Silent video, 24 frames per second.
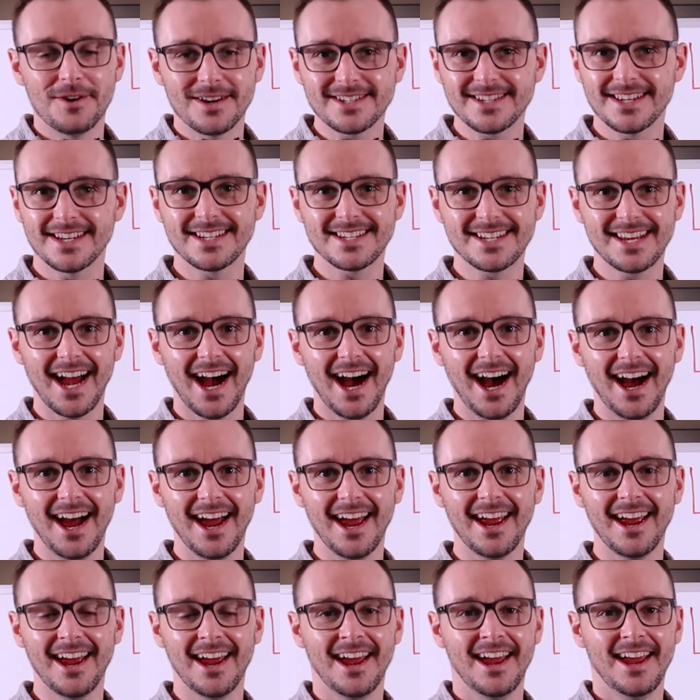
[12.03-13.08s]
is this
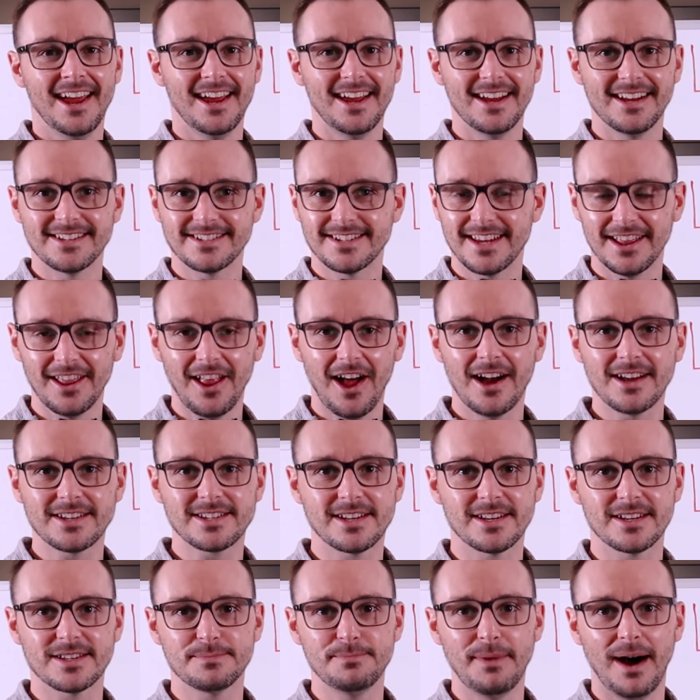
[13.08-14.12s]
guy? Is he lost
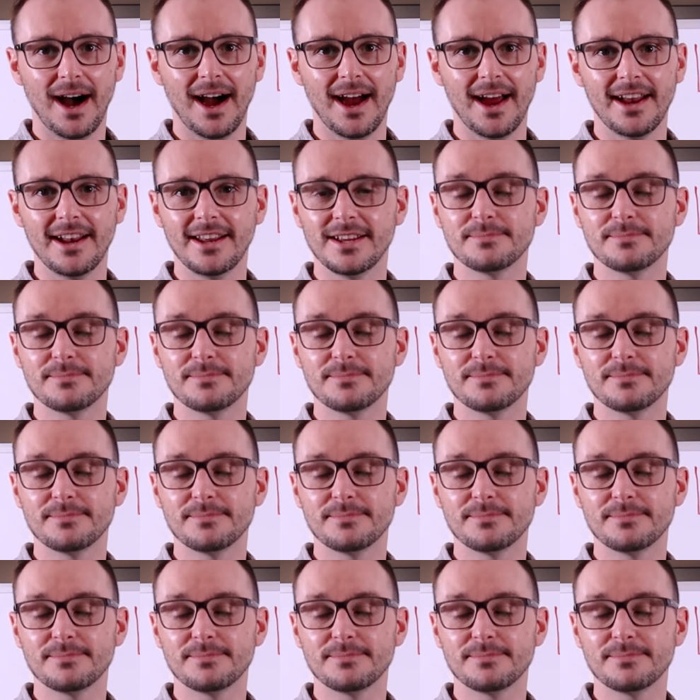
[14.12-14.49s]
his mind?